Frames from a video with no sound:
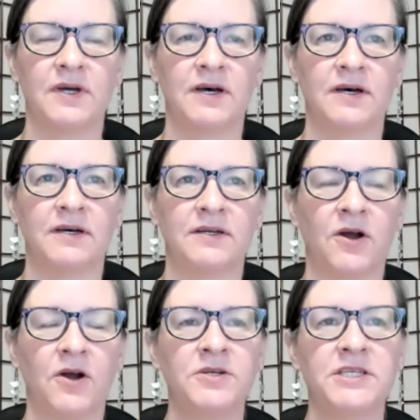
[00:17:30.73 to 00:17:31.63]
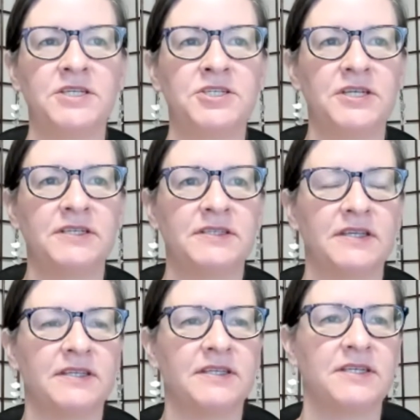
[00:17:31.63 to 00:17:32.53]
her teachings
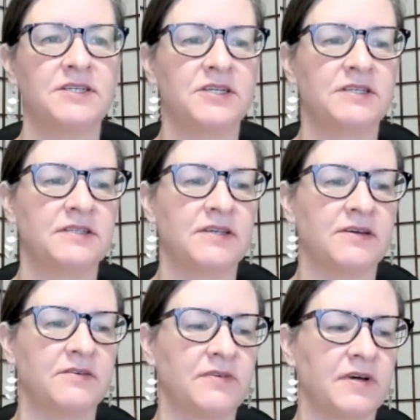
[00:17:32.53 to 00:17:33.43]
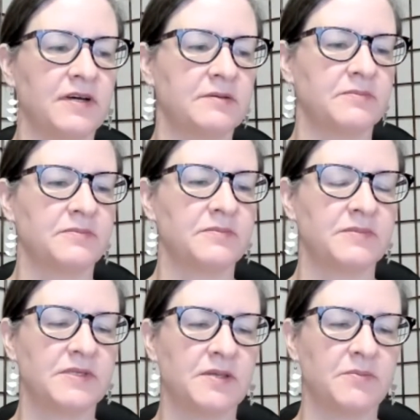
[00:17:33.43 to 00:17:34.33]
and the teachings of
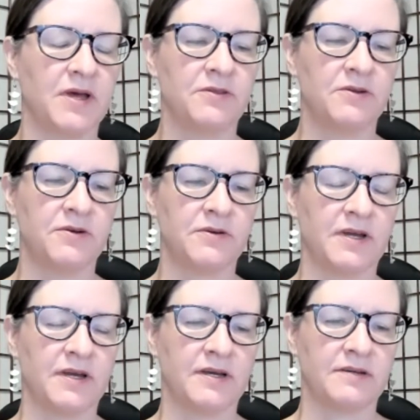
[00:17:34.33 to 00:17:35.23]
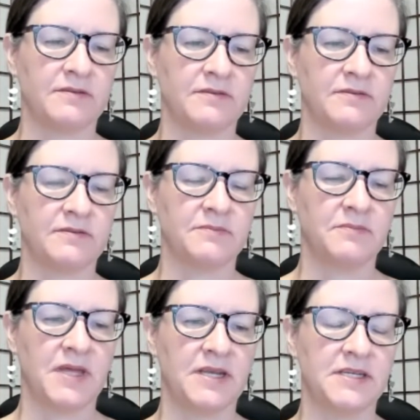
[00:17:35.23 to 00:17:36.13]
some other
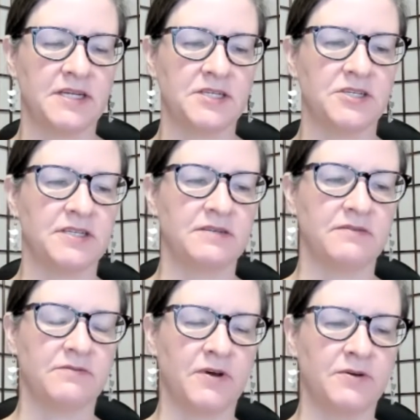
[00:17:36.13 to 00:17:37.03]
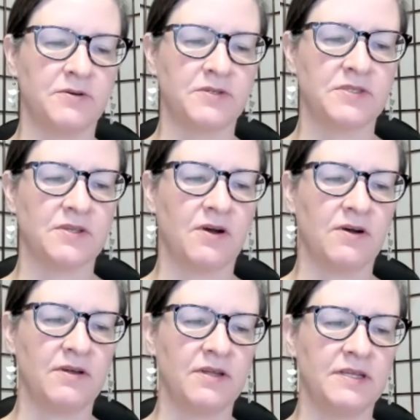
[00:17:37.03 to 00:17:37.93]
meditation folks
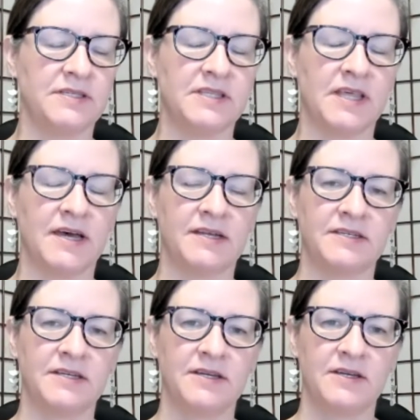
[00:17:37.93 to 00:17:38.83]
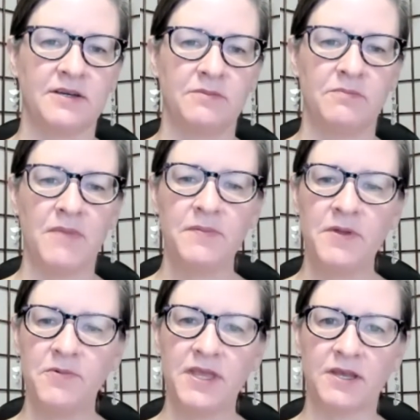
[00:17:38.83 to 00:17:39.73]
is that
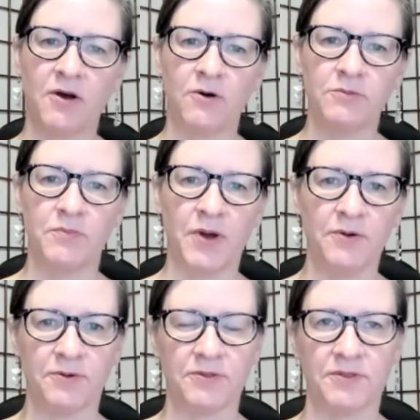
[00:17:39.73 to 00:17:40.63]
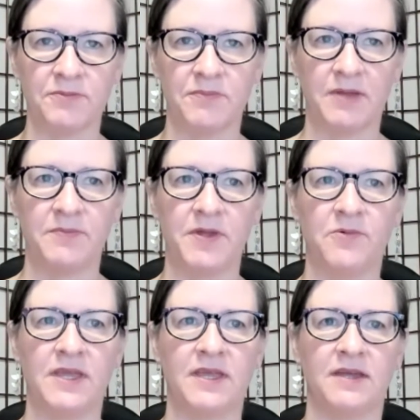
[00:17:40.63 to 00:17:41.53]
maybe we can hold both. Maybe
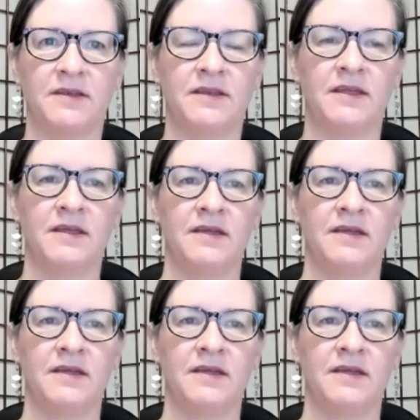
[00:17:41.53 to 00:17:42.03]
we can